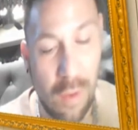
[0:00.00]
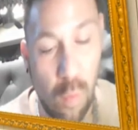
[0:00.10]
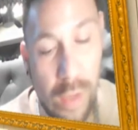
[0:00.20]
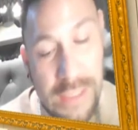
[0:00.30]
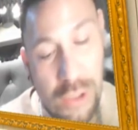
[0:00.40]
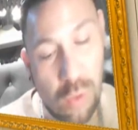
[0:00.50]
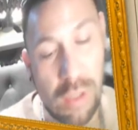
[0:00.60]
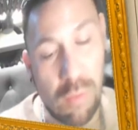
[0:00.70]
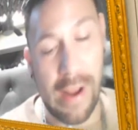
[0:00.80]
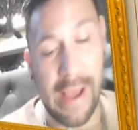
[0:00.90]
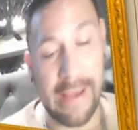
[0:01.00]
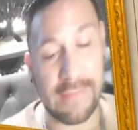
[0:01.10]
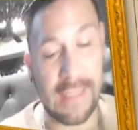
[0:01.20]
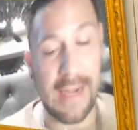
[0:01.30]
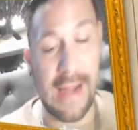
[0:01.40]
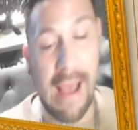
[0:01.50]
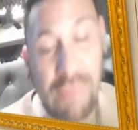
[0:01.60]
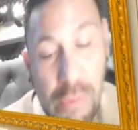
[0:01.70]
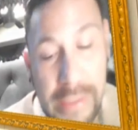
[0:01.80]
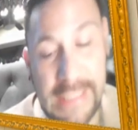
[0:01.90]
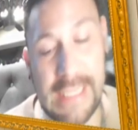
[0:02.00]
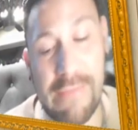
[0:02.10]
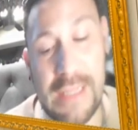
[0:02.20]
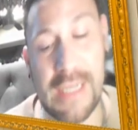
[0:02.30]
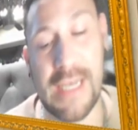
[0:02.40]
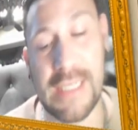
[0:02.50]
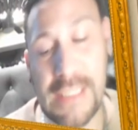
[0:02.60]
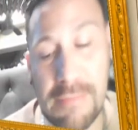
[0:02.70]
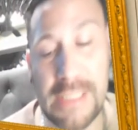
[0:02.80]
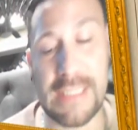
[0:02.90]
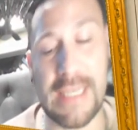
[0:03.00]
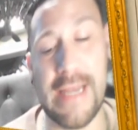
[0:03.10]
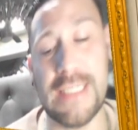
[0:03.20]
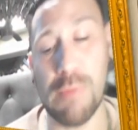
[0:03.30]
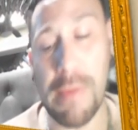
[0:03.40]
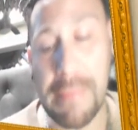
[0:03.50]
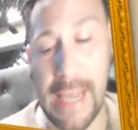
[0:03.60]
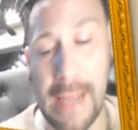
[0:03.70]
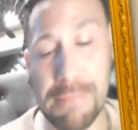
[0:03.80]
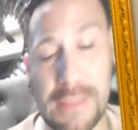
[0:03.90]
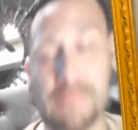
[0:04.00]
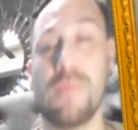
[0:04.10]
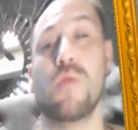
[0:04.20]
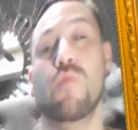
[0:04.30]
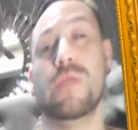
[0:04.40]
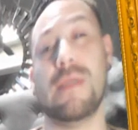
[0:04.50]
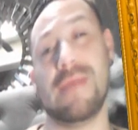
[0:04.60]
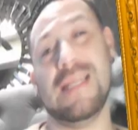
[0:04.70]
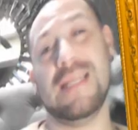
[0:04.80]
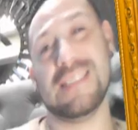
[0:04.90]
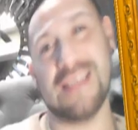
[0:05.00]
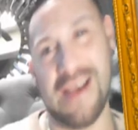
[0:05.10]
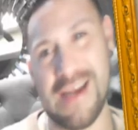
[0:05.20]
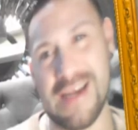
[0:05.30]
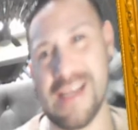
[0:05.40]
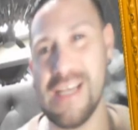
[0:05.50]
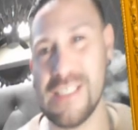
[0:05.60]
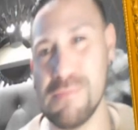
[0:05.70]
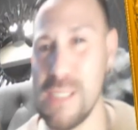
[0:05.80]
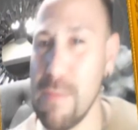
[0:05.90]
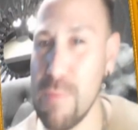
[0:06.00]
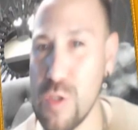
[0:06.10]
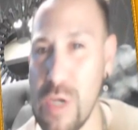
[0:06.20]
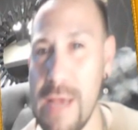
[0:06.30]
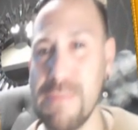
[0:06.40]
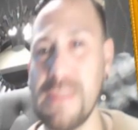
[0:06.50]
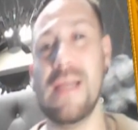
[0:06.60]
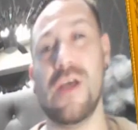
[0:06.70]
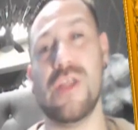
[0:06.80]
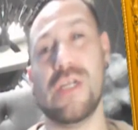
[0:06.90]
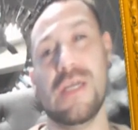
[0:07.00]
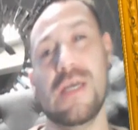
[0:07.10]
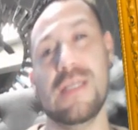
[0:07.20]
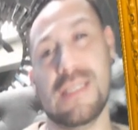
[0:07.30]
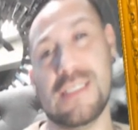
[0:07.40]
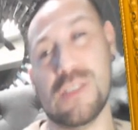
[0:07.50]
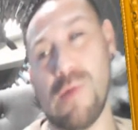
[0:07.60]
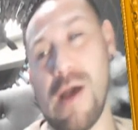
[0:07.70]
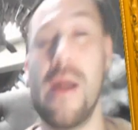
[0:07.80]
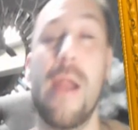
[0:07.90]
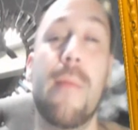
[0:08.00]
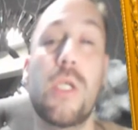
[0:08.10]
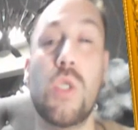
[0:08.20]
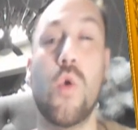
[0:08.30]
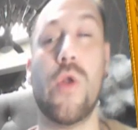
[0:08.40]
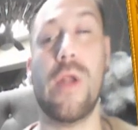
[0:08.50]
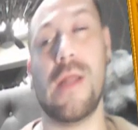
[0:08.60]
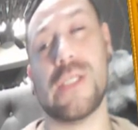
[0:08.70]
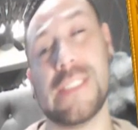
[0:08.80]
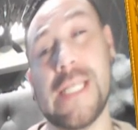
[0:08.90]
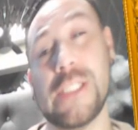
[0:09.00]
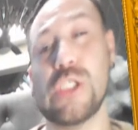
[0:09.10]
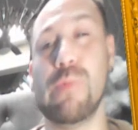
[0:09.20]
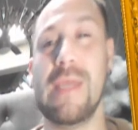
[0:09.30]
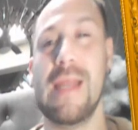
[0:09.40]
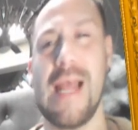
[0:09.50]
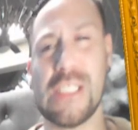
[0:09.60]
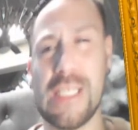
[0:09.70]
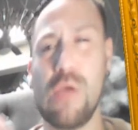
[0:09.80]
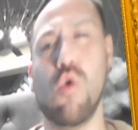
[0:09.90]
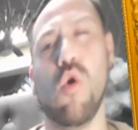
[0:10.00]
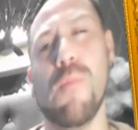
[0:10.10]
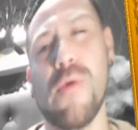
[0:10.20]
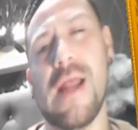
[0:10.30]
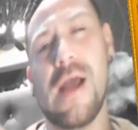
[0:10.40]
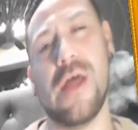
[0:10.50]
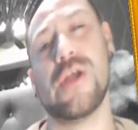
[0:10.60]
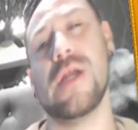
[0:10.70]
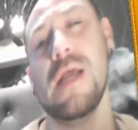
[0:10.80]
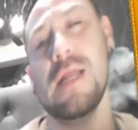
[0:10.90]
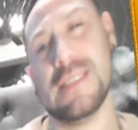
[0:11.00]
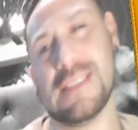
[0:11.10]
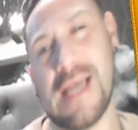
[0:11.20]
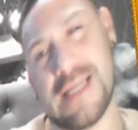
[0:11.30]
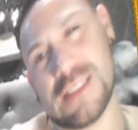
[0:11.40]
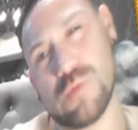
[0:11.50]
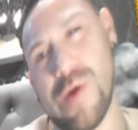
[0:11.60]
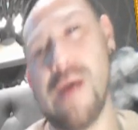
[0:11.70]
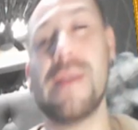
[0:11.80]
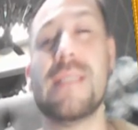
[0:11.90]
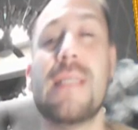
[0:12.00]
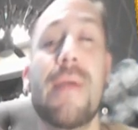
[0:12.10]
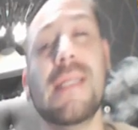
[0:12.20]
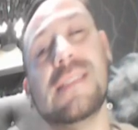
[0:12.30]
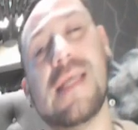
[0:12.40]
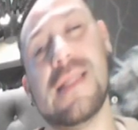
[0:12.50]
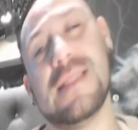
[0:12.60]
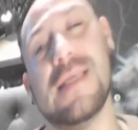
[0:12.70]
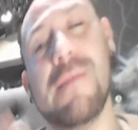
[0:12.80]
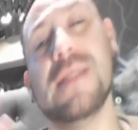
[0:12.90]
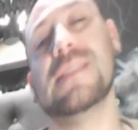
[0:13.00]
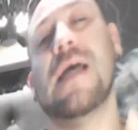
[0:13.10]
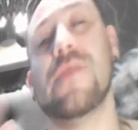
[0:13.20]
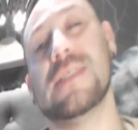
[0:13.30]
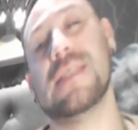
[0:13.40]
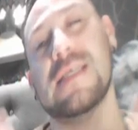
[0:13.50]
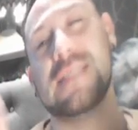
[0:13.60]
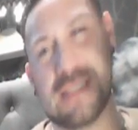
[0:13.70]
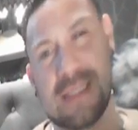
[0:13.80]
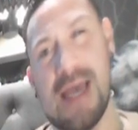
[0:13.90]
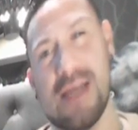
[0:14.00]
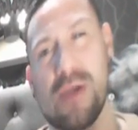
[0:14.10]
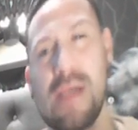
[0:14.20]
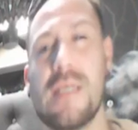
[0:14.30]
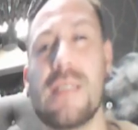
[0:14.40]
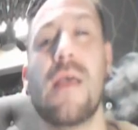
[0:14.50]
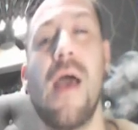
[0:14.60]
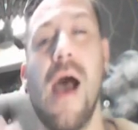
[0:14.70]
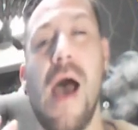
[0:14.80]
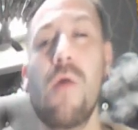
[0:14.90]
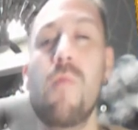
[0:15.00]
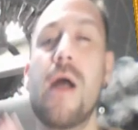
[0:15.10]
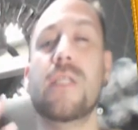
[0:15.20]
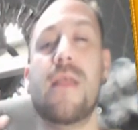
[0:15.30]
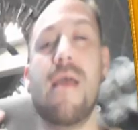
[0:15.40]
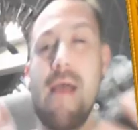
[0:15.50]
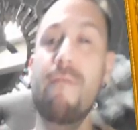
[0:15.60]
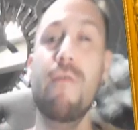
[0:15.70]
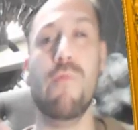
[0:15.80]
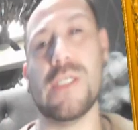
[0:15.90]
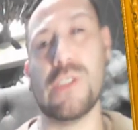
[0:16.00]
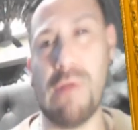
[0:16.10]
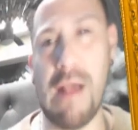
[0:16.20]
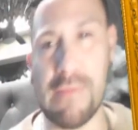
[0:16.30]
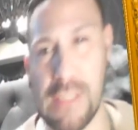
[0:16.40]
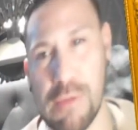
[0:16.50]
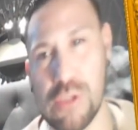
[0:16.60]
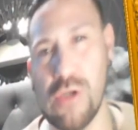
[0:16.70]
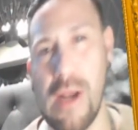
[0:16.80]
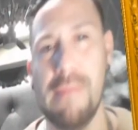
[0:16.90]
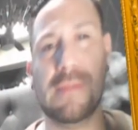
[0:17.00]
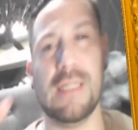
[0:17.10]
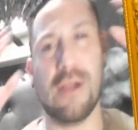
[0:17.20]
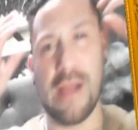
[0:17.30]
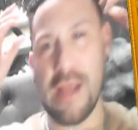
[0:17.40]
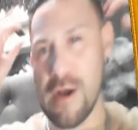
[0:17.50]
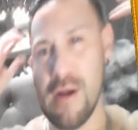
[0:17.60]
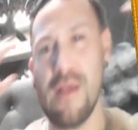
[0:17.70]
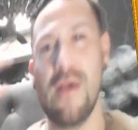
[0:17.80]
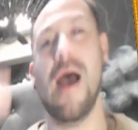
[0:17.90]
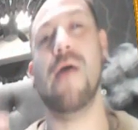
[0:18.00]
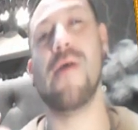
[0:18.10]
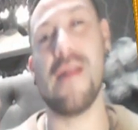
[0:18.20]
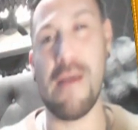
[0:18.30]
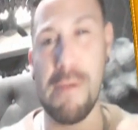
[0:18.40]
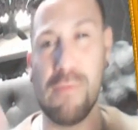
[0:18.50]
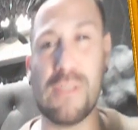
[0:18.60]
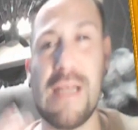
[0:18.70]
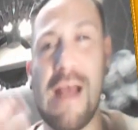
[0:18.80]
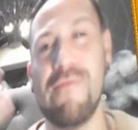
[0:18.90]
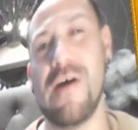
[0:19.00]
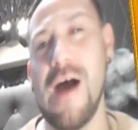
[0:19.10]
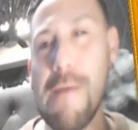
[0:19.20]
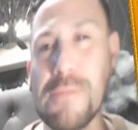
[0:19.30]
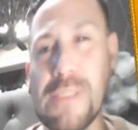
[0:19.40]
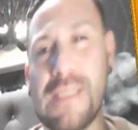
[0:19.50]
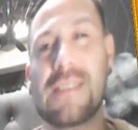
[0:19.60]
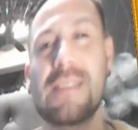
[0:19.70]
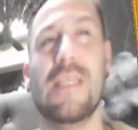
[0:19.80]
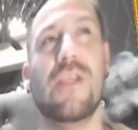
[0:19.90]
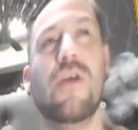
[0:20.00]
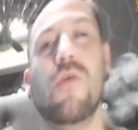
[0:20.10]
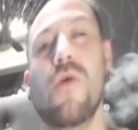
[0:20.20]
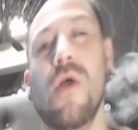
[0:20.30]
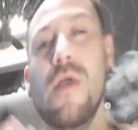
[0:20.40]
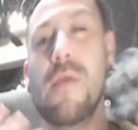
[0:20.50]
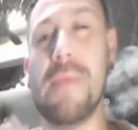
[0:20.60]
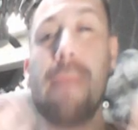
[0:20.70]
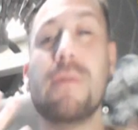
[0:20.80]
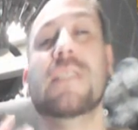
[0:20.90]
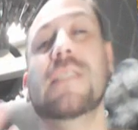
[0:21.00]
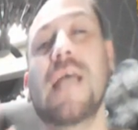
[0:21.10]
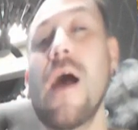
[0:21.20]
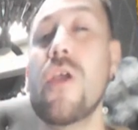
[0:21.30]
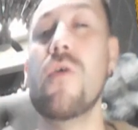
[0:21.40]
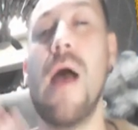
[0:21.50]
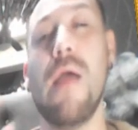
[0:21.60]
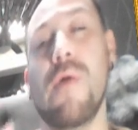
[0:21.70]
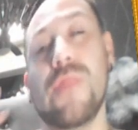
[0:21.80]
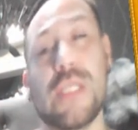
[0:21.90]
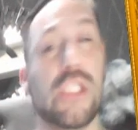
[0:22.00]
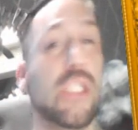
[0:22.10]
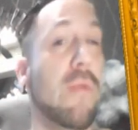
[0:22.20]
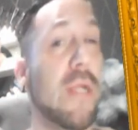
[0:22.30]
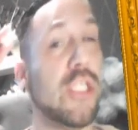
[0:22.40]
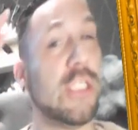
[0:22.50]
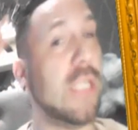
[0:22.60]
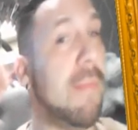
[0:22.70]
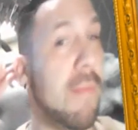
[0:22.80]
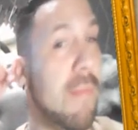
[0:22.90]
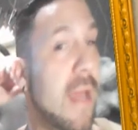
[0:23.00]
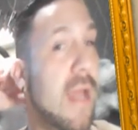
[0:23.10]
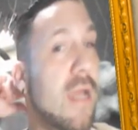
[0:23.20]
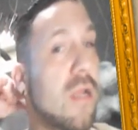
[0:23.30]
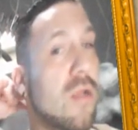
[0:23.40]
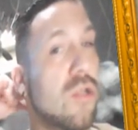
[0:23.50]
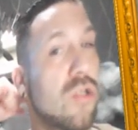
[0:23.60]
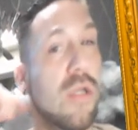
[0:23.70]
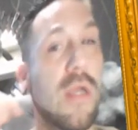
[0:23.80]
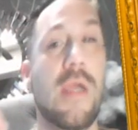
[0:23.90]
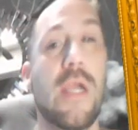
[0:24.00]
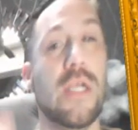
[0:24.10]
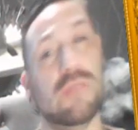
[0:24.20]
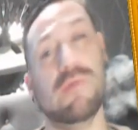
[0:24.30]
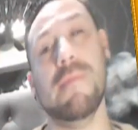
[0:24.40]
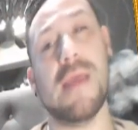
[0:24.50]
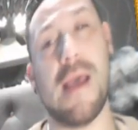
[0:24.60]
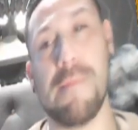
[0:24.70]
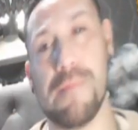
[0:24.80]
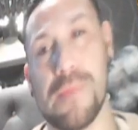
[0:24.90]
Once the tool arrives, and after receiving the custom-designed swim caps, which I'm getting designed in custom zebra stripes and other things as well. And I'm also ordering other stencils so we can actually incorporate other designs as well, because I'm gonna sell this as a set, okay? Because I don't want everyone to have zebra stripes in their hair. I want people to have options and, you know, be able to tell you, I want this geometric shape in my head. Here's a swim cap.